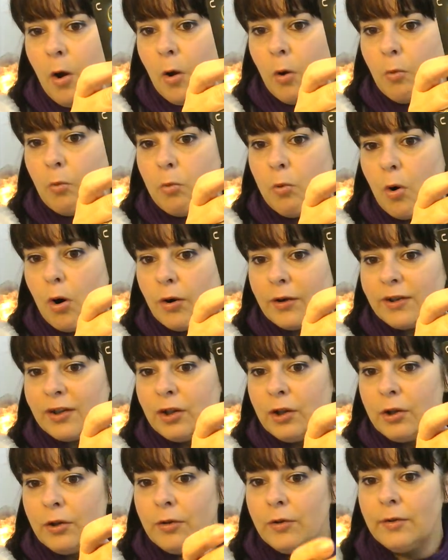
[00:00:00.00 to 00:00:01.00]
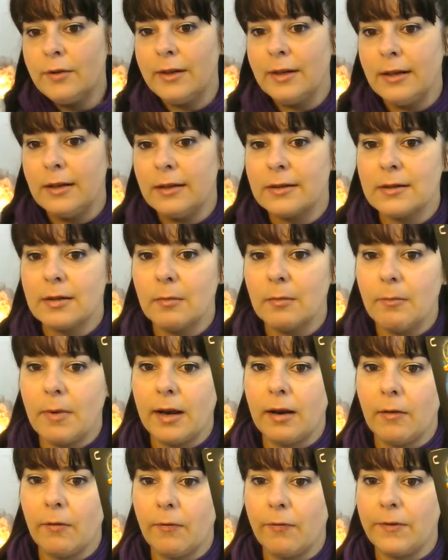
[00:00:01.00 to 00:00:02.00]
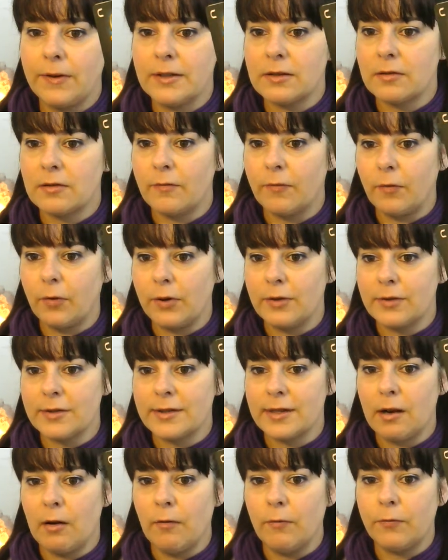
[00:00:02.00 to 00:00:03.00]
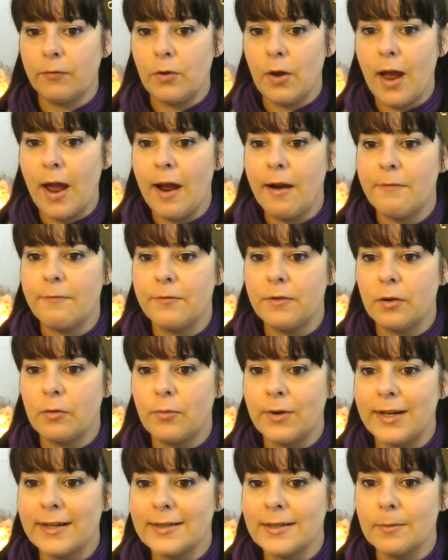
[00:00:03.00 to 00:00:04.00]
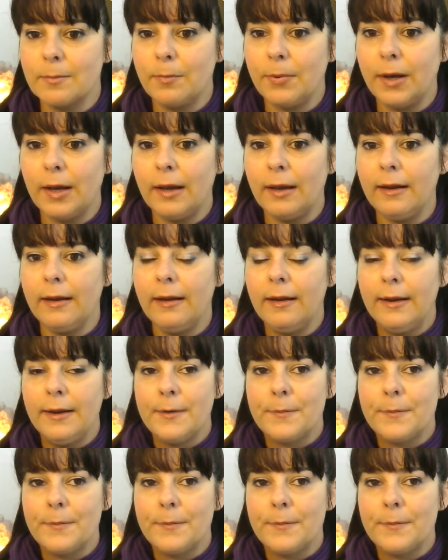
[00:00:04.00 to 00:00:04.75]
what you need to manifest for yourself. You have the recipe.